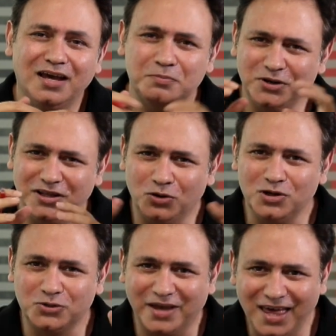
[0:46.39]
and putting it all
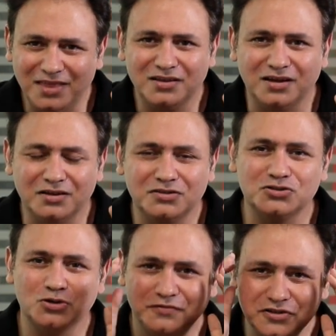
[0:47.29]
together, the
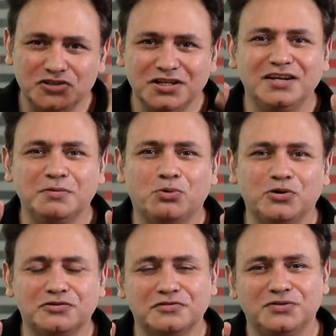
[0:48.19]
sort of engineering
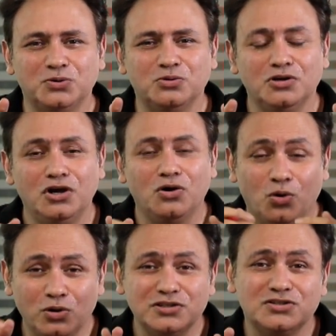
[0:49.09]
point of view
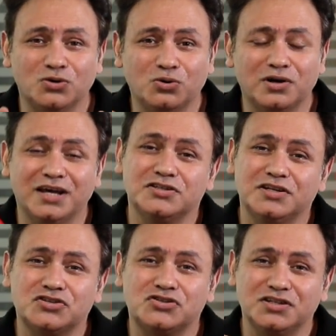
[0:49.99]
also has an
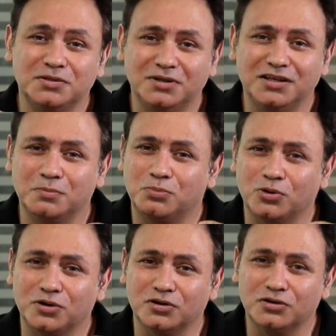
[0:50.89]
extremely
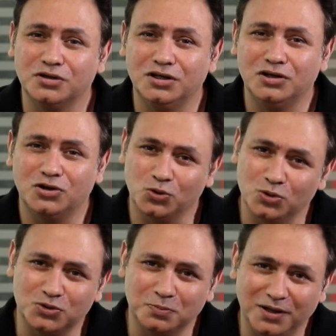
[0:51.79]
important
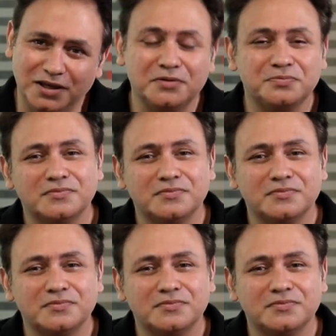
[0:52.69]
role to play.